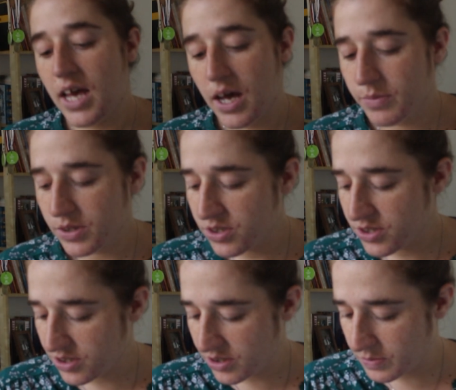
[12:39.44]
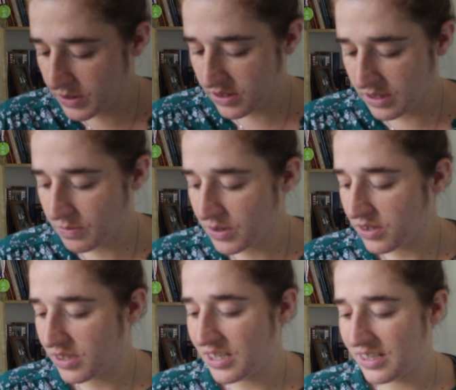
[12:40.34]
I'm not sure because I'm
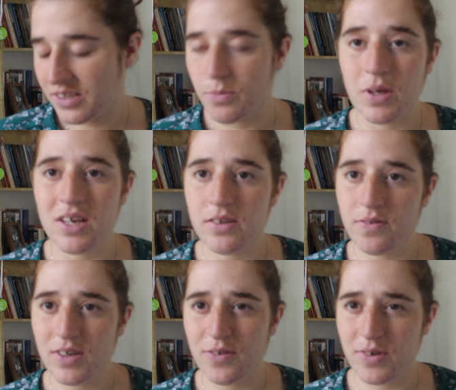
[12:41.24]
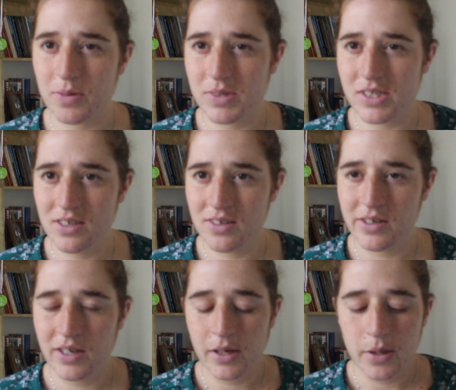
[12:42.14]
not the biggest fan of kimchi,
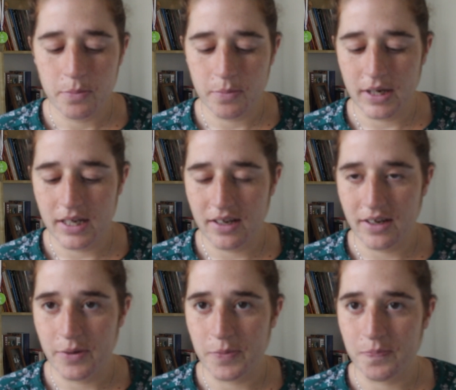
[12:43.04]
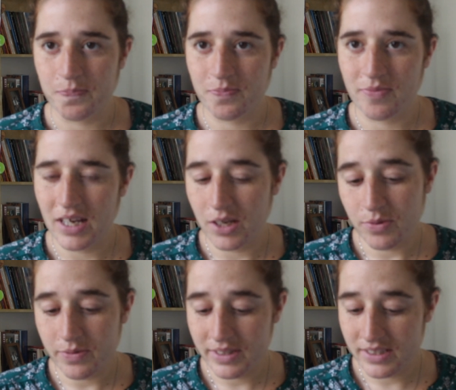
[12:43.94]
but it
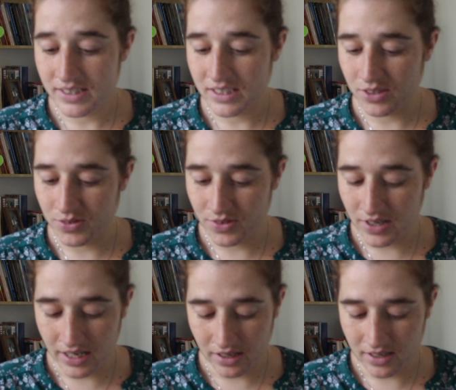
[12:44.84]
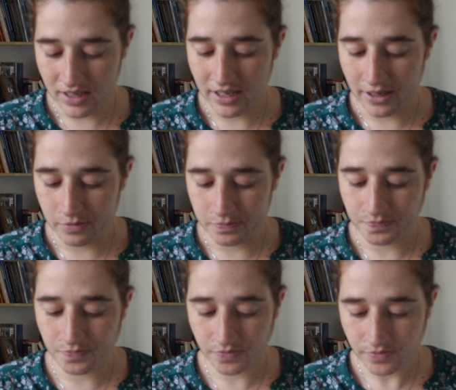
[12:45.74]
will be interesting to try.
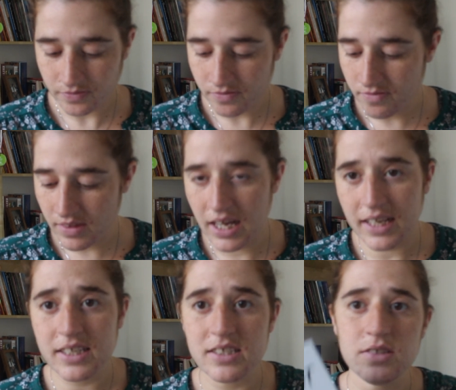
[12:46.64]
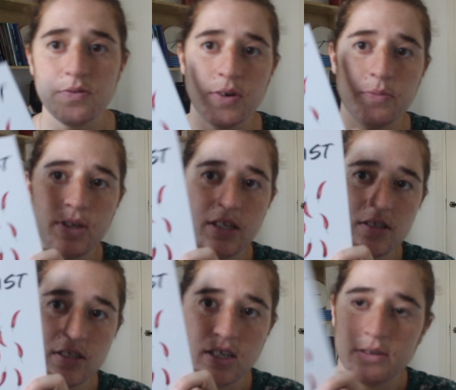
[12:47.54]
And this is from
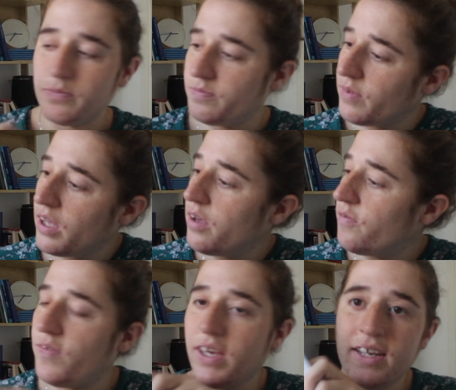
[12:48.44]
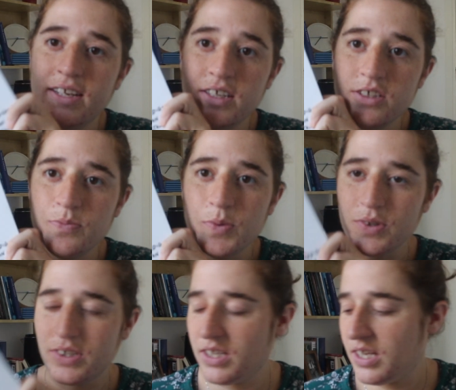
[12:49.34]
this Vegan East
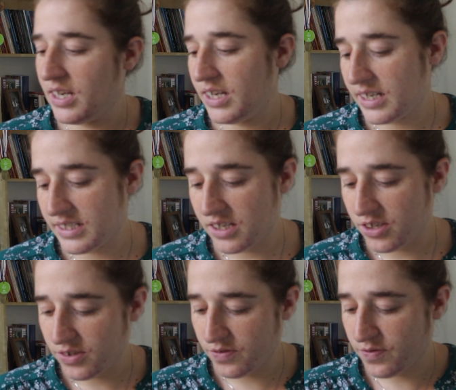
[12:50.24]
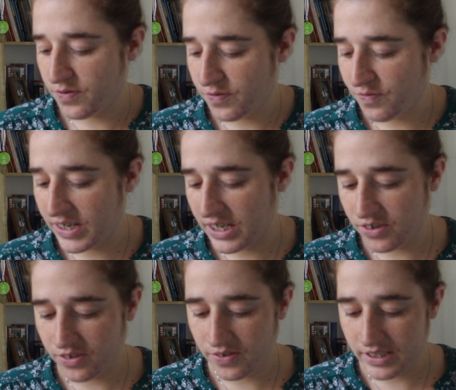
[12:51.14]
book. Has a lot of very
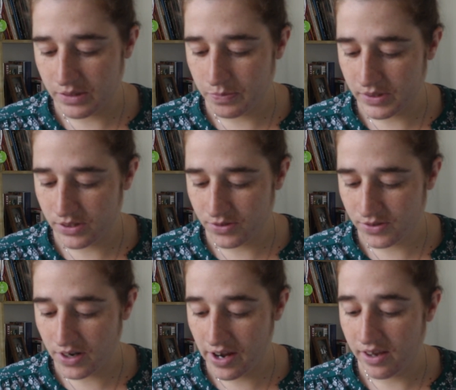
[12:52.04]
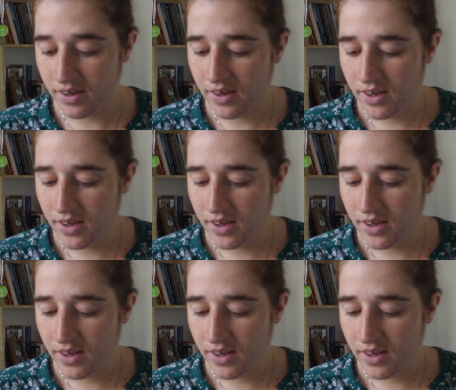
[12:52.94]
good recipes to try.